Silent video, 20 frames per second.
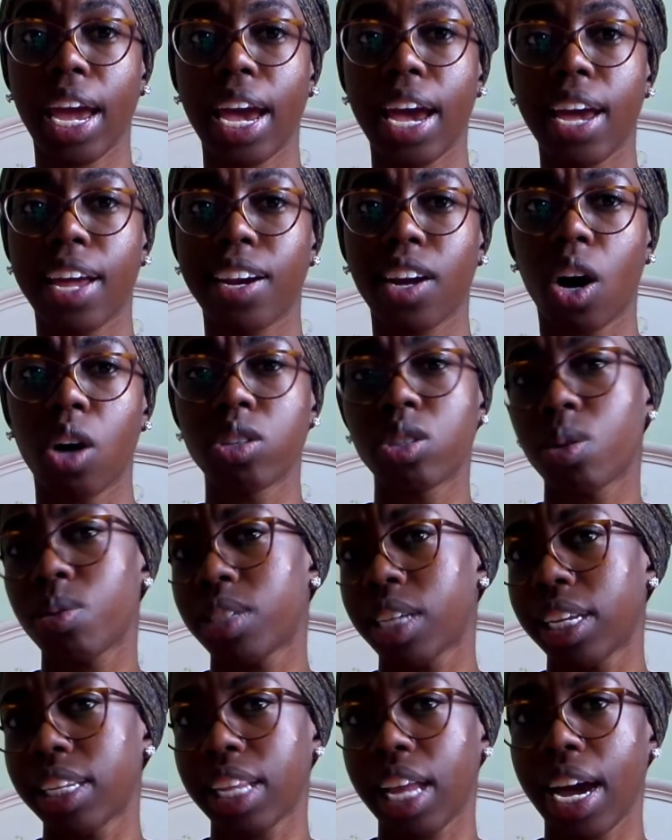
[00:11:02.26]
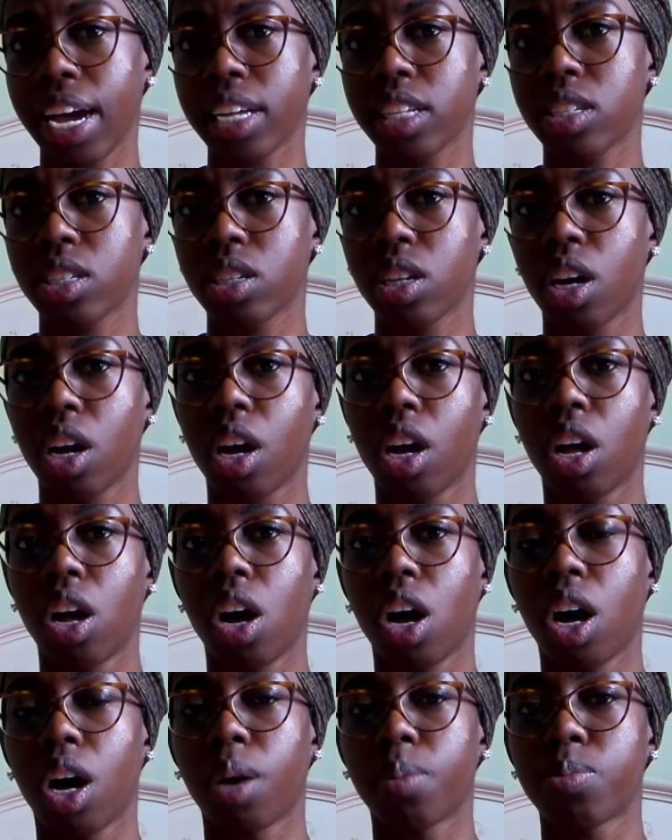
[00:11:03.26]
and also deadlines,
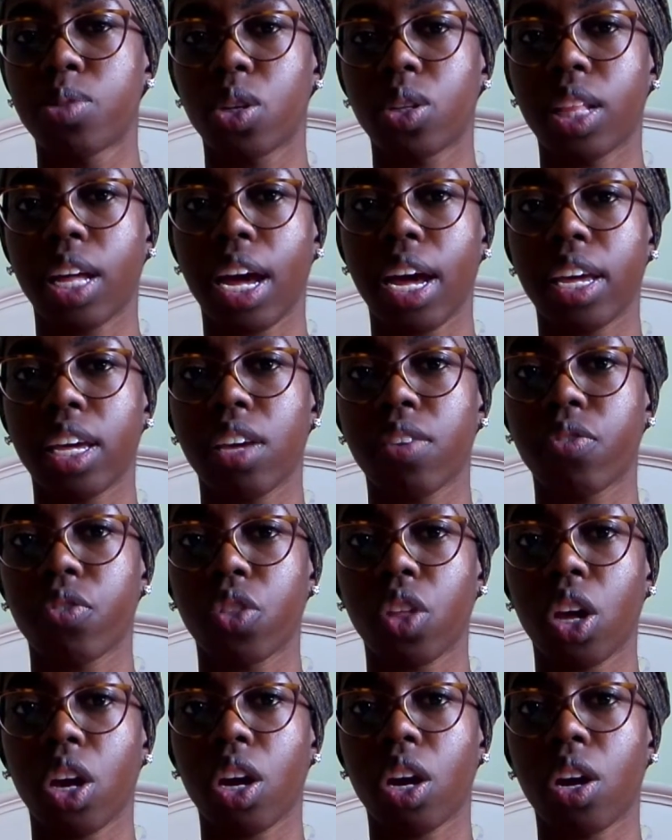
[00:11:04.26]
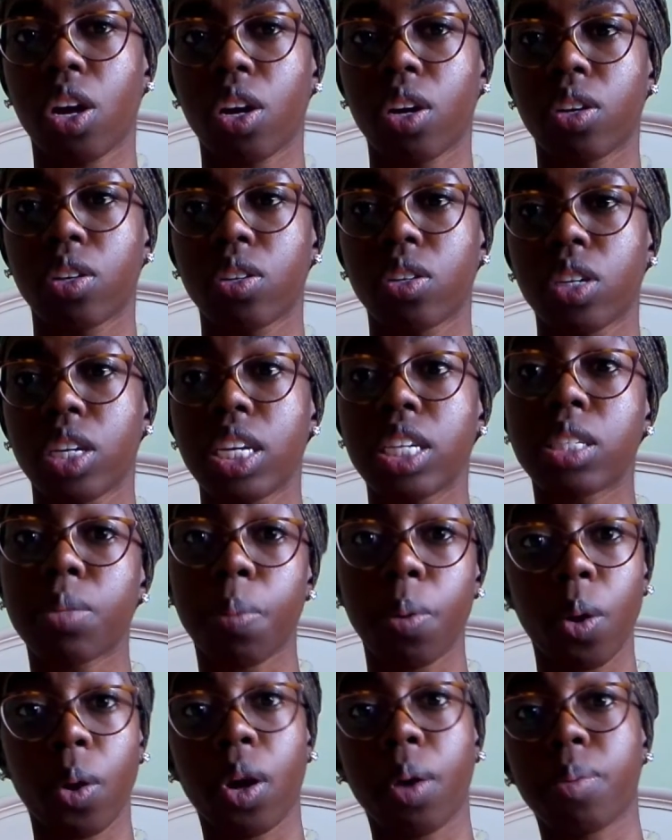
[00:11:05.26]
so that if there is a
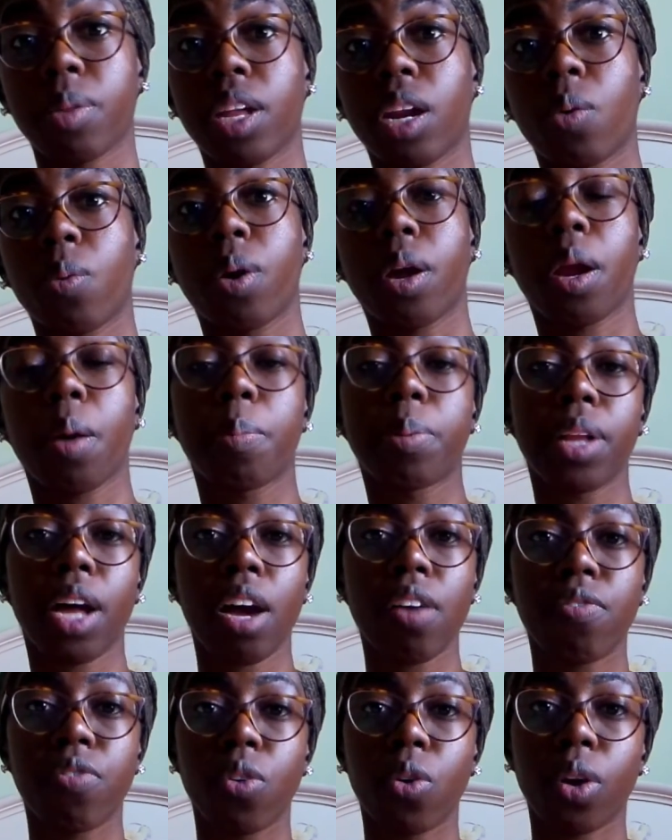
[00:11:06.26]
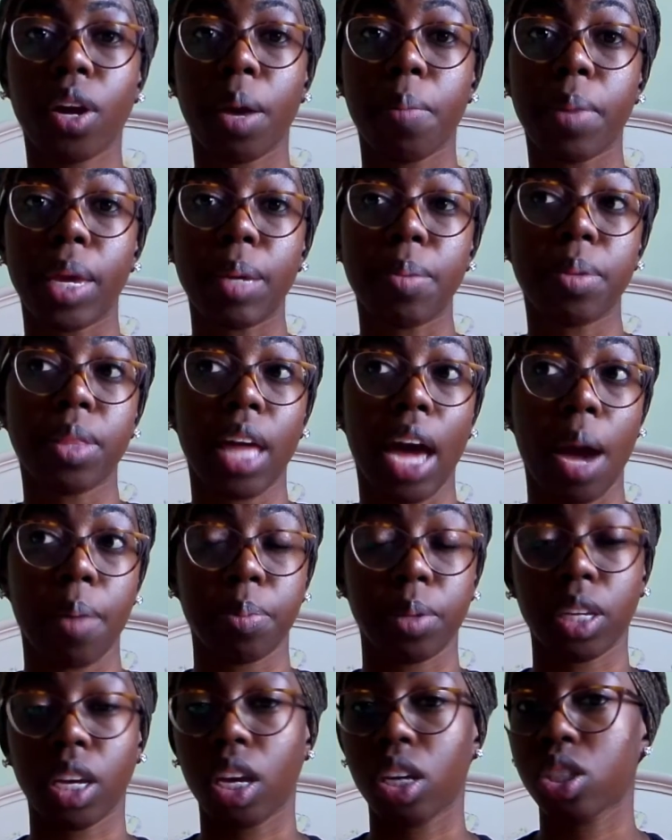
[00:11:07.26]
program that I want to apply for and maybe the
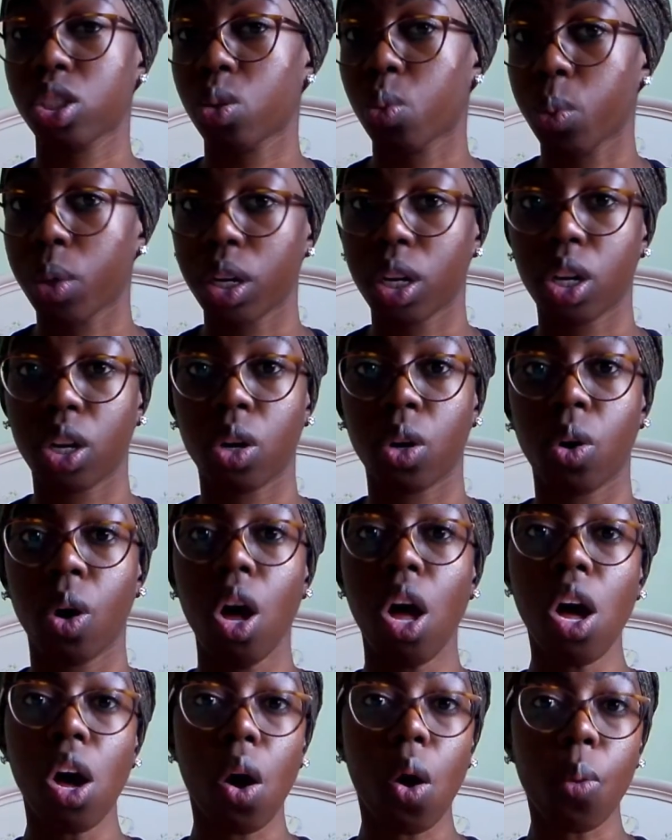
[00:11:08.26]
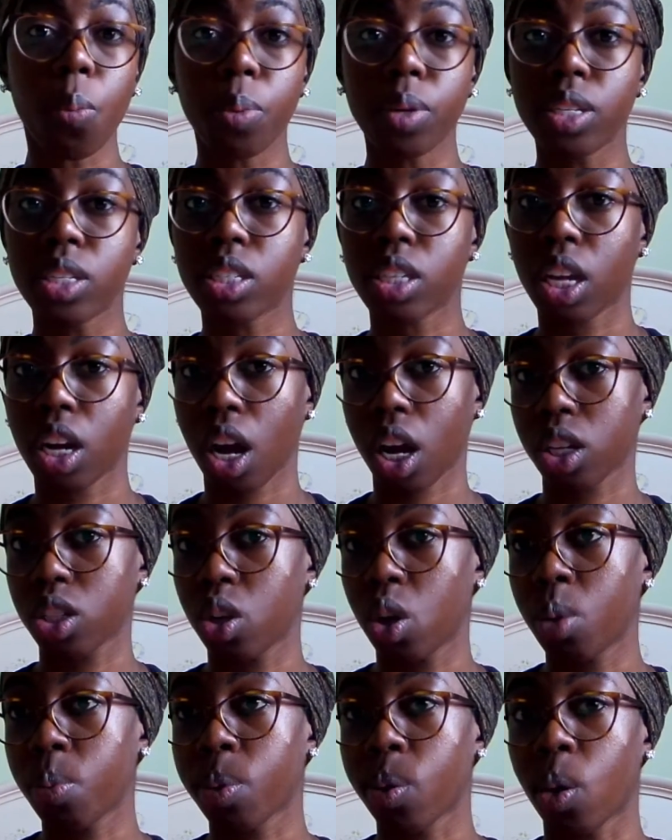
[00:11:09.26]
application window opens in
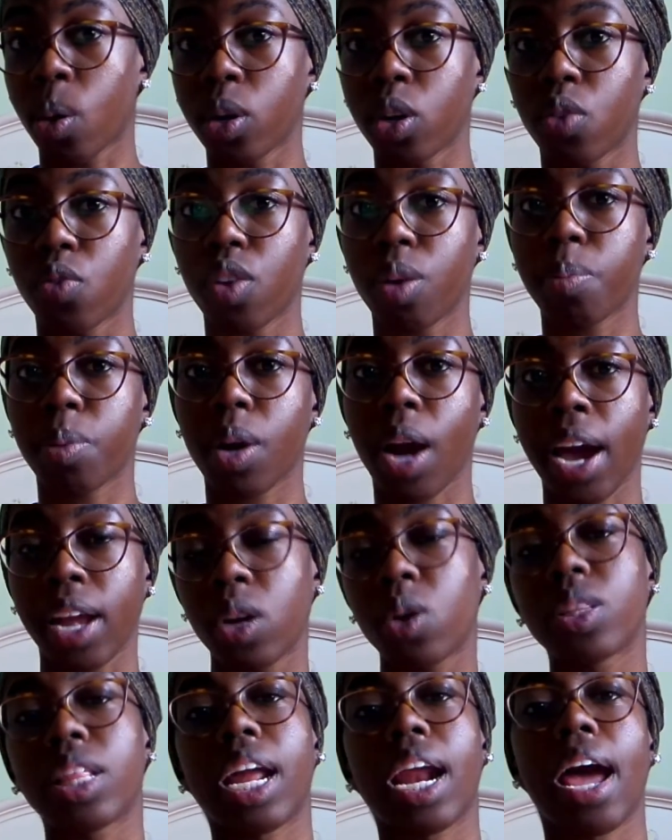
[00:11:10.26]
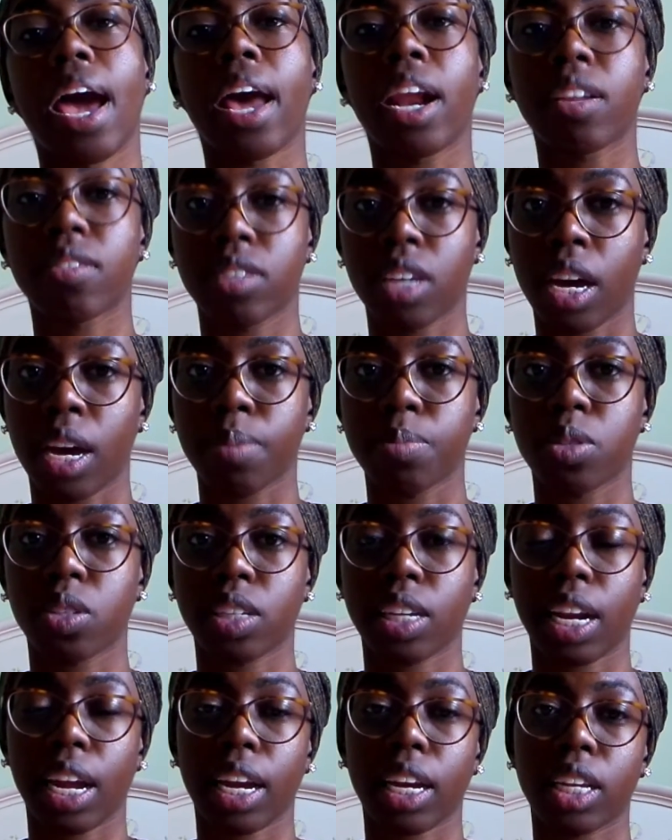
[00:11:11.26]
October or November, I know that ahead of time so
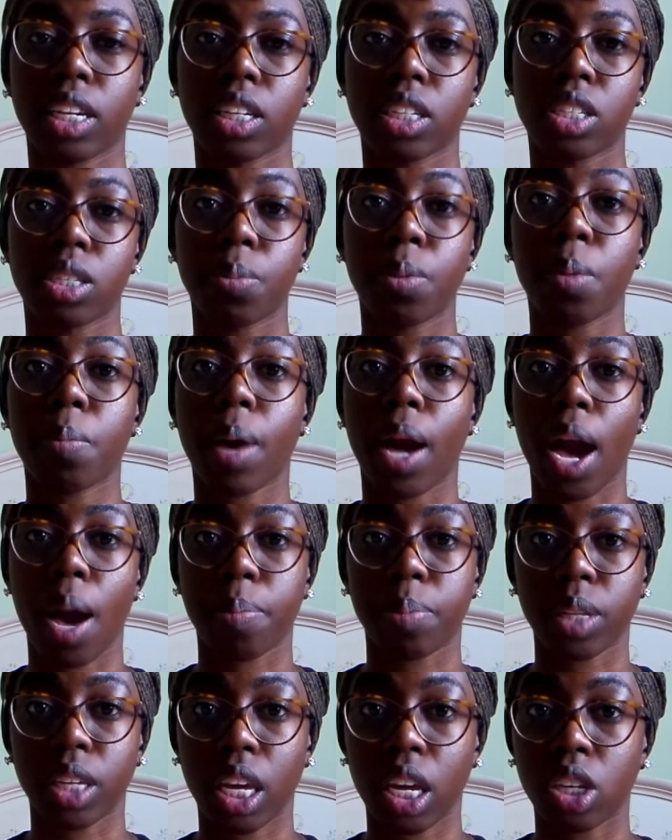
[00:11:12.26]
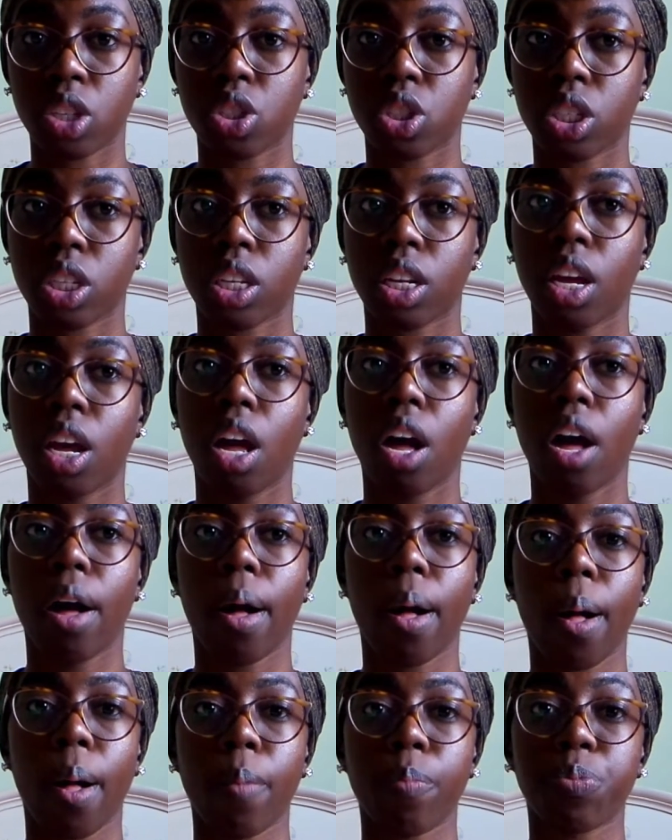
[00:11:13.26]
that I can submit my application
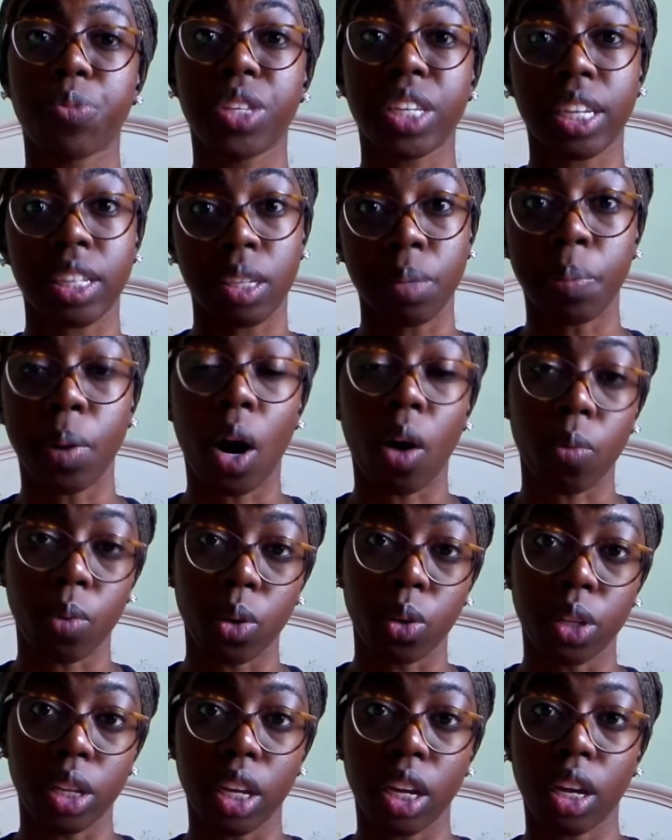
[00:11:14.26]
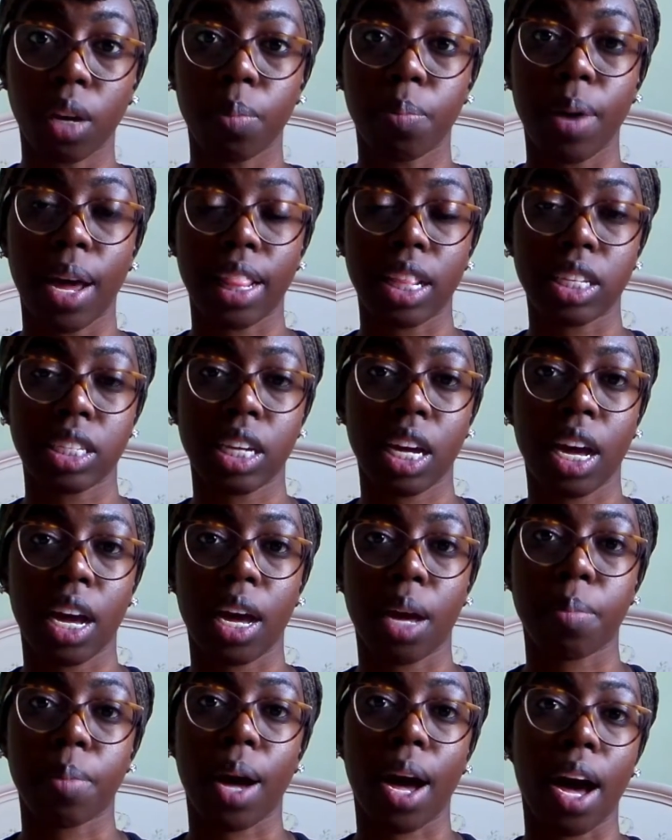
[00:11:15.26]
to get the ball rolling by the
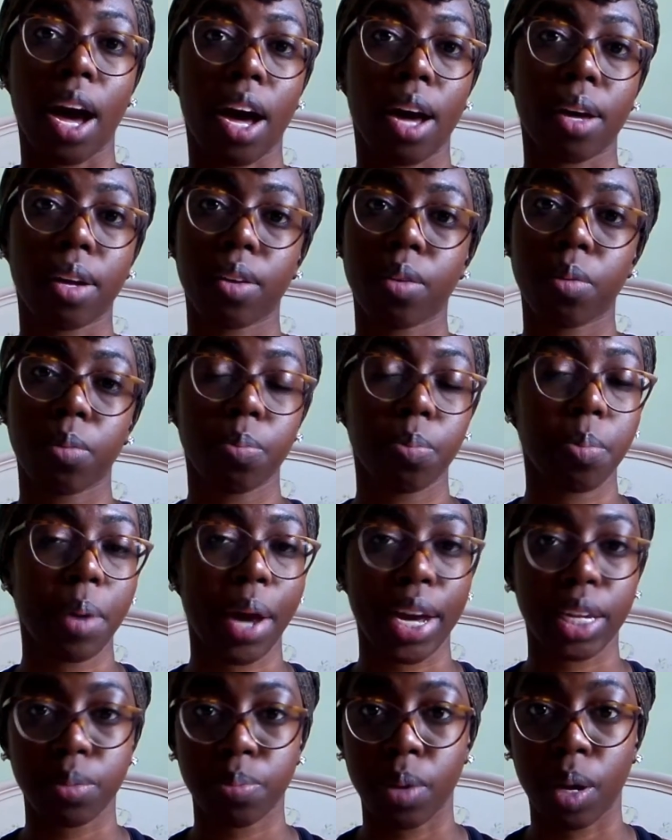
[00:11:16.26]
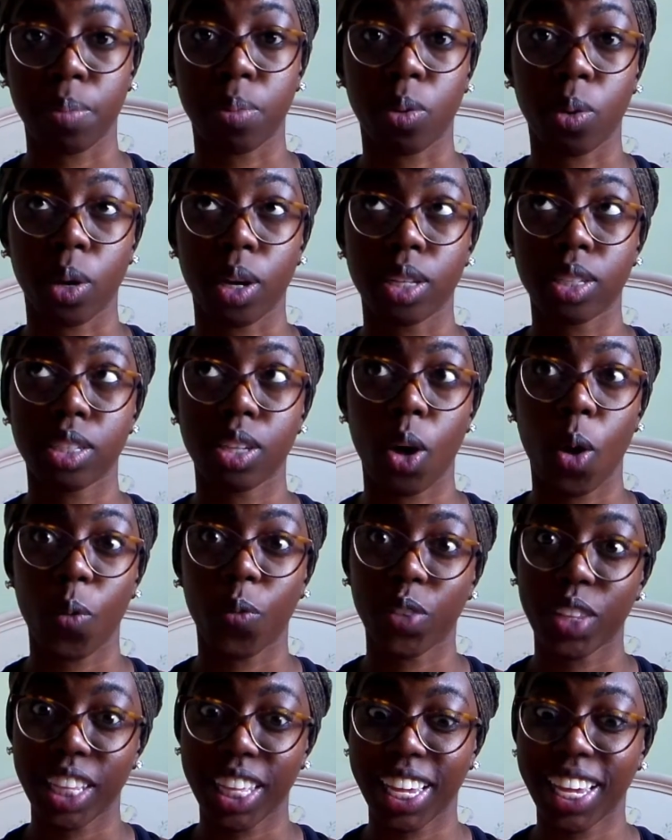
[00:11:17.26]
time I pass my boards,
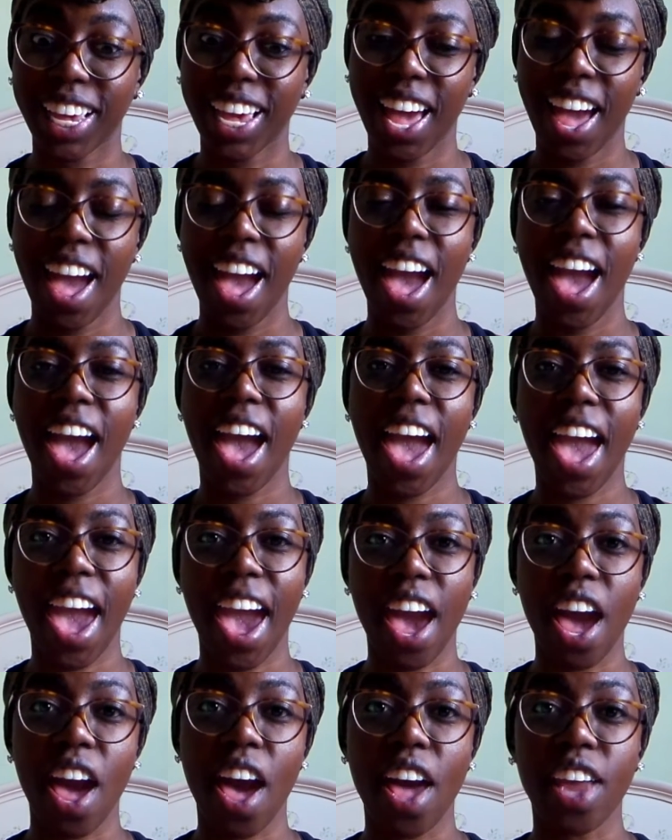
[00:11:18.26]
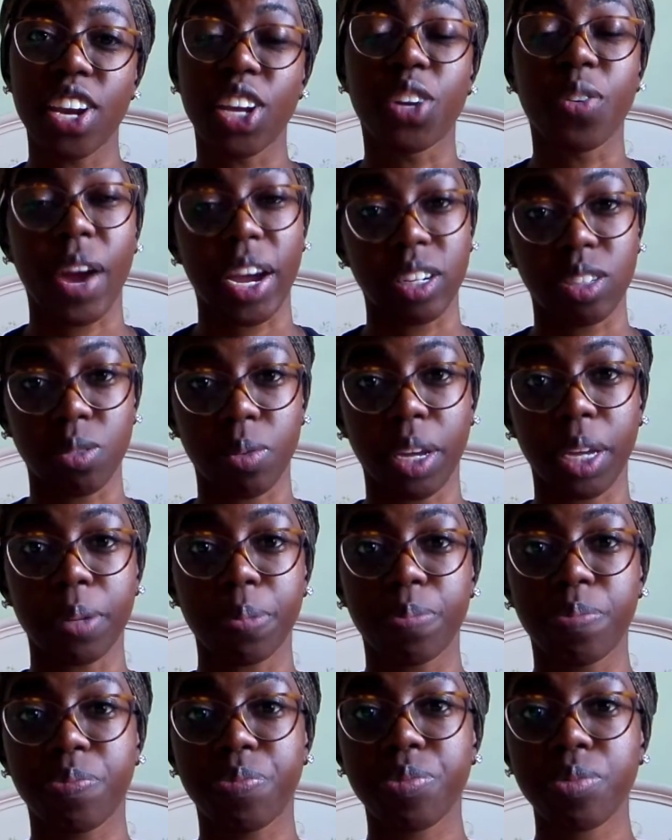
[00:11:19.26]
hopefully, and graduate.